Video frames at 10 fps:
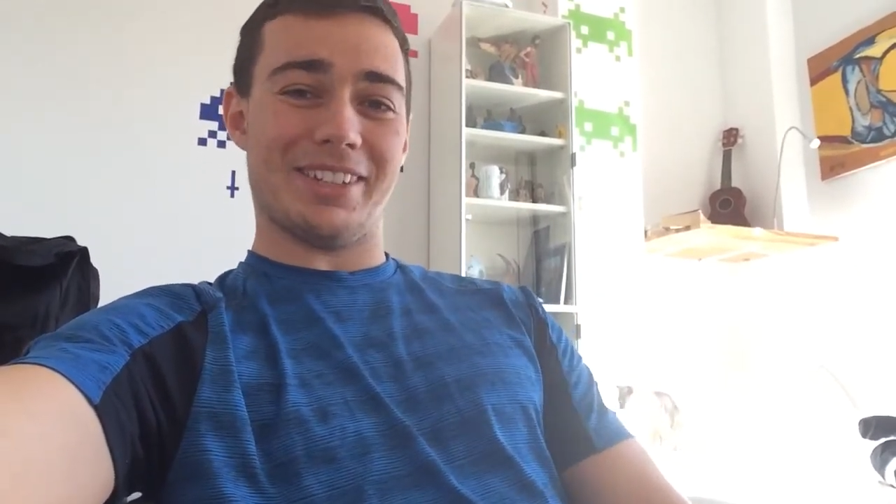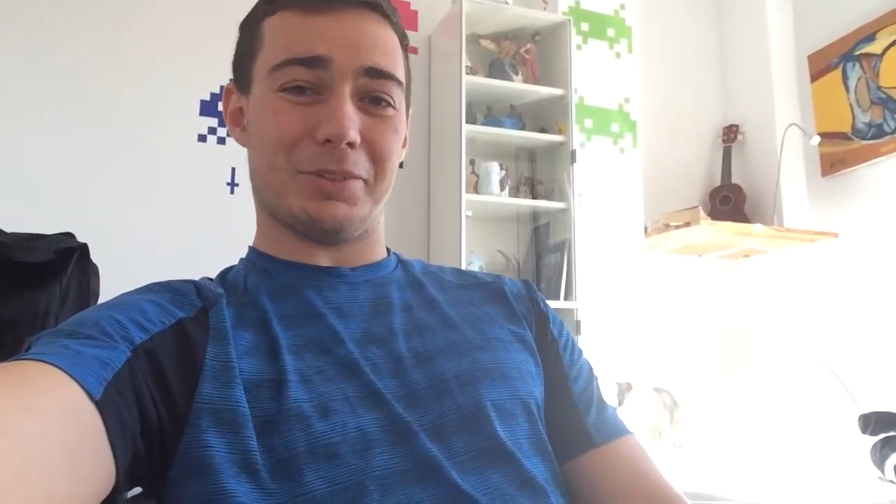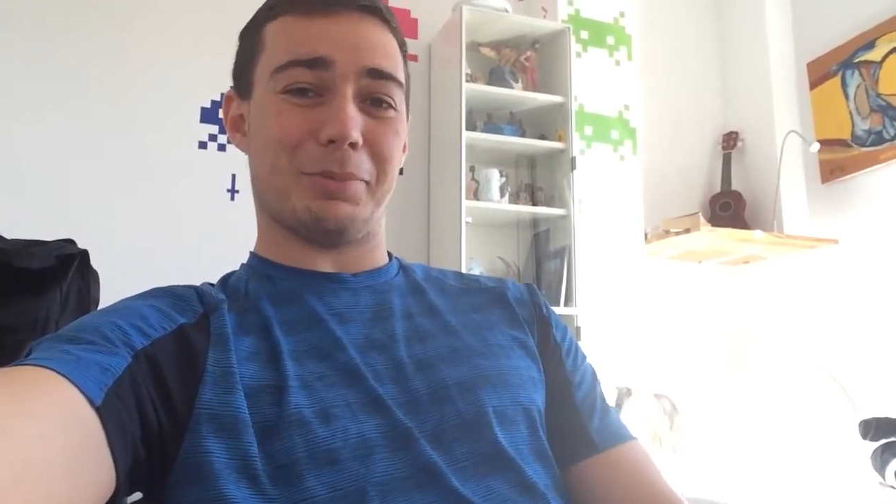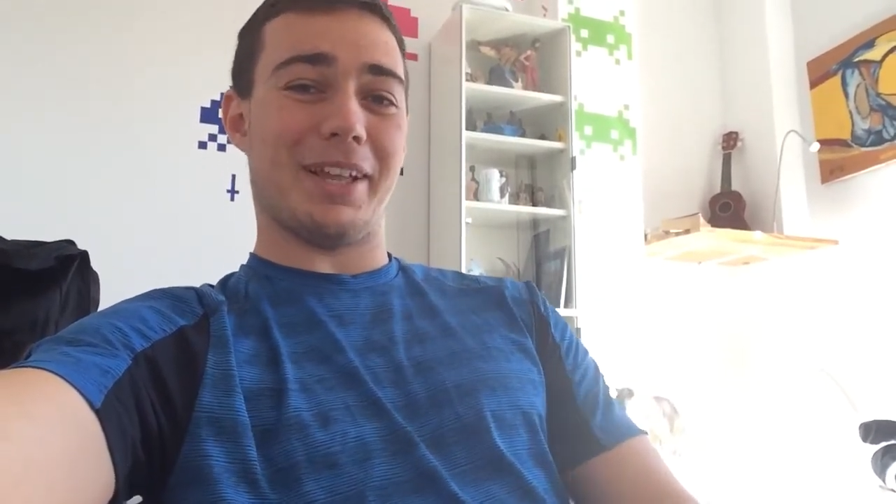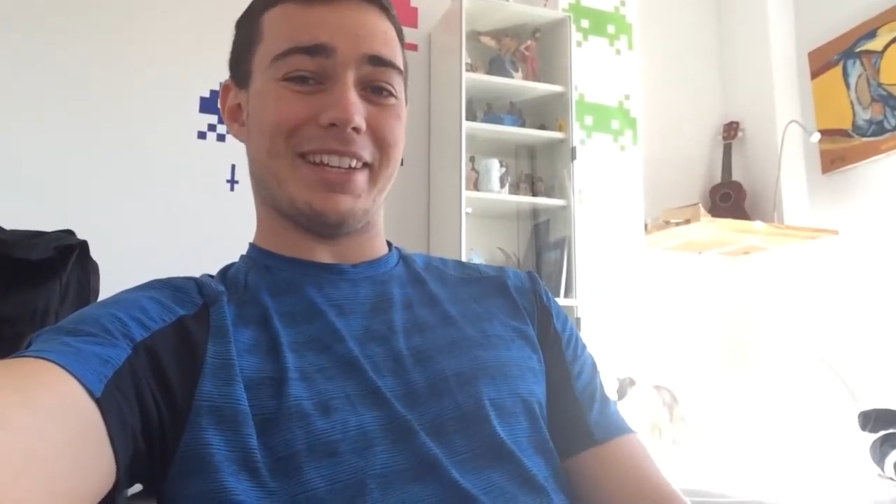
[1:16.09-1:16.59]

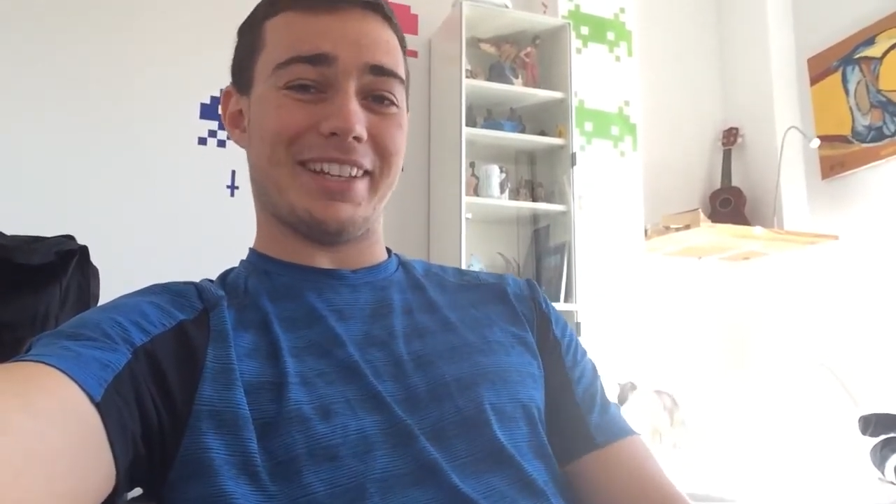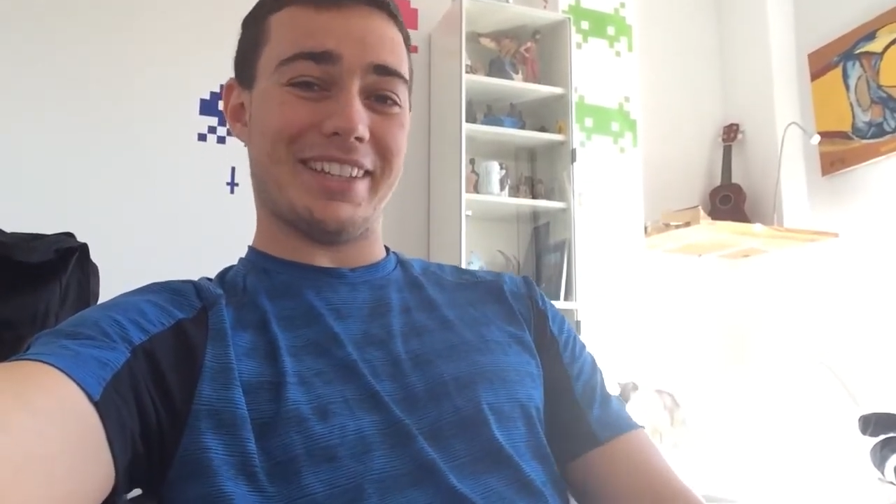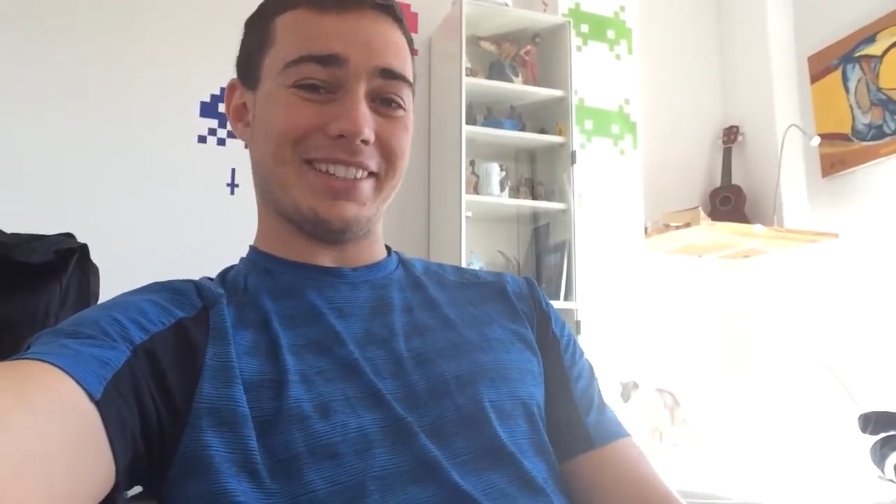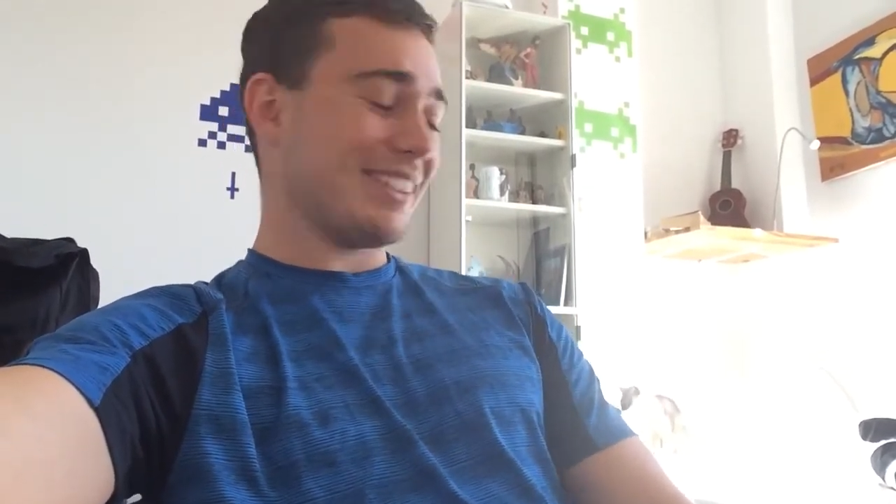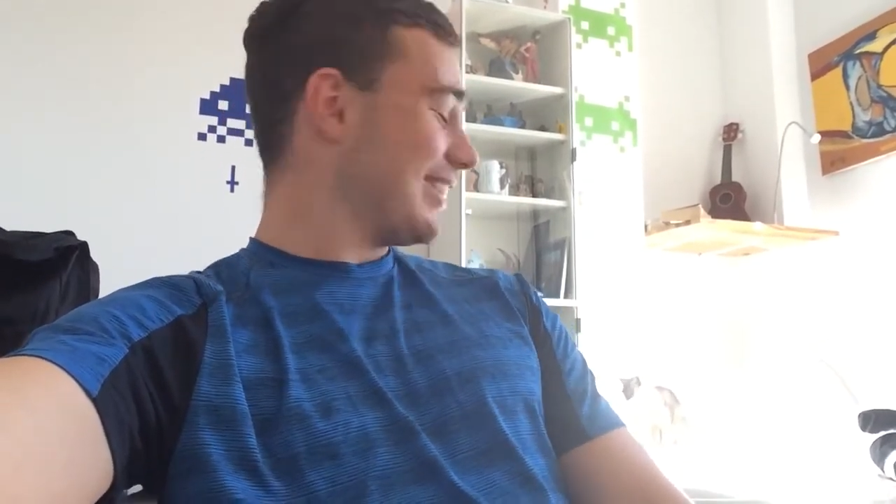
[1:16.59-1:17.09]
this
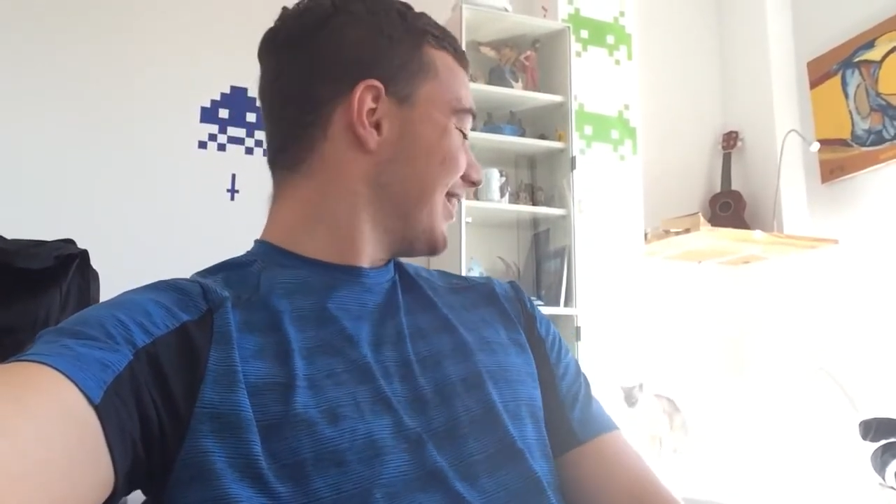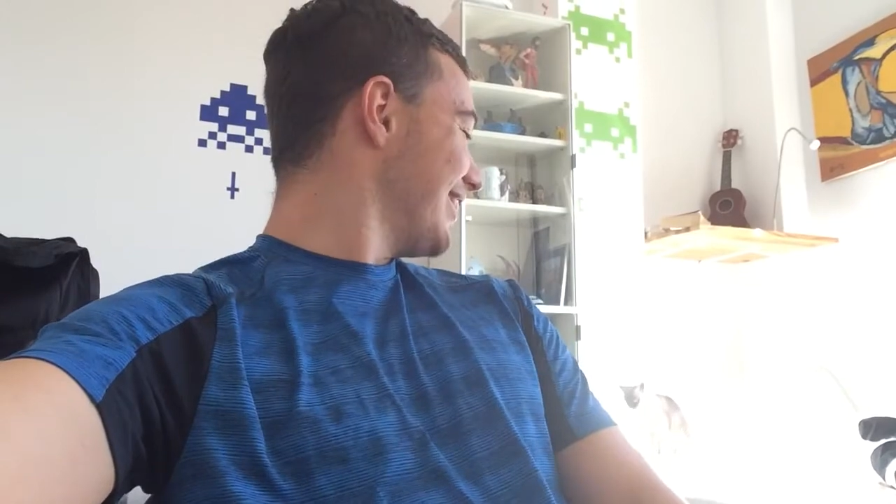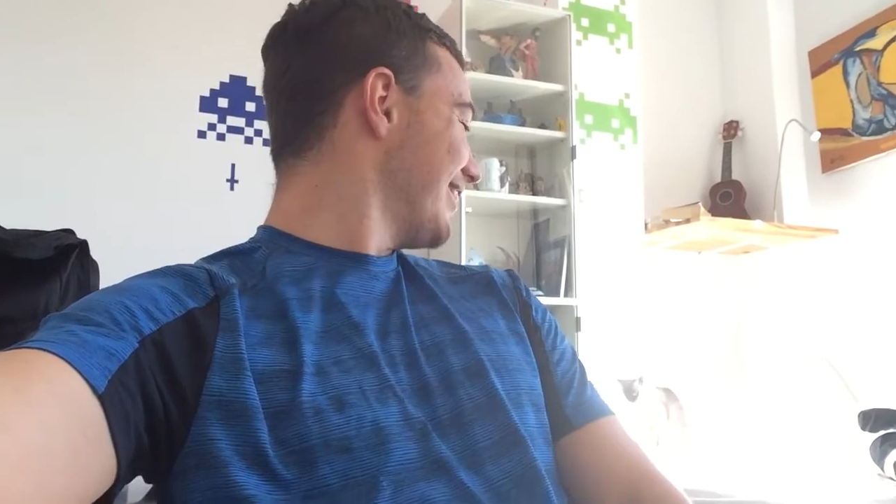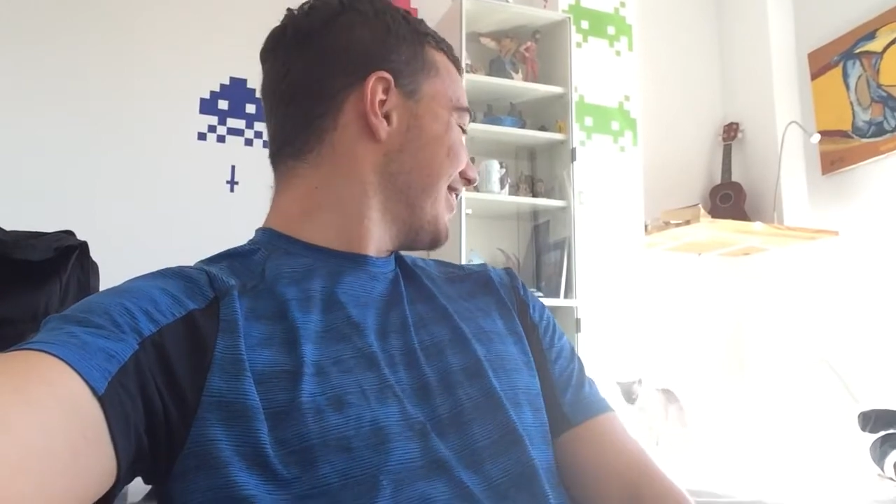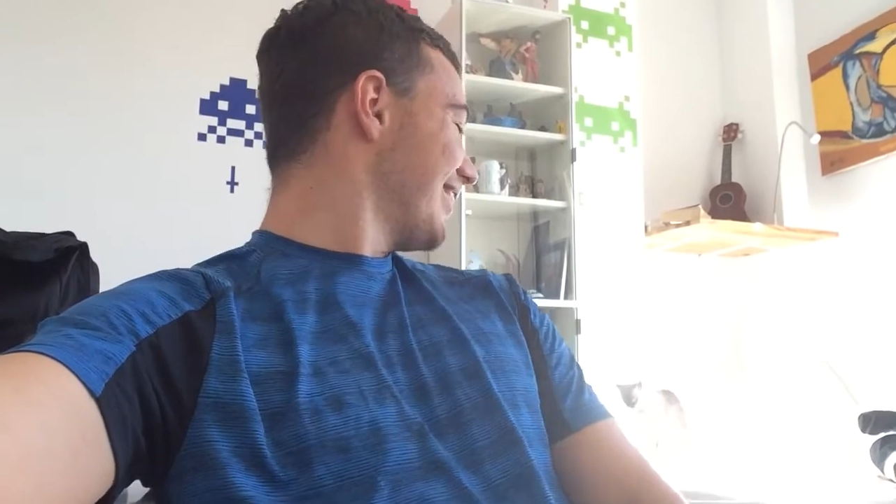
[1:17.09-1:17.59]
planet is.
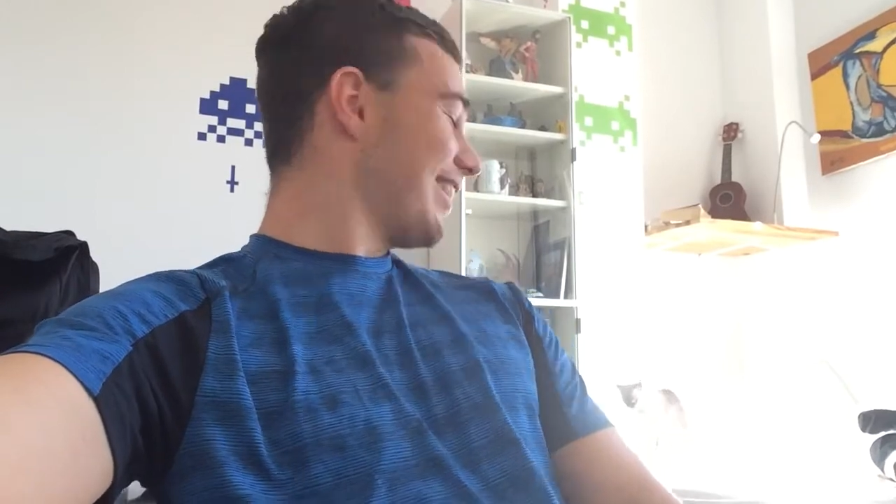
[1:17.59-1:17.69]
Hmm.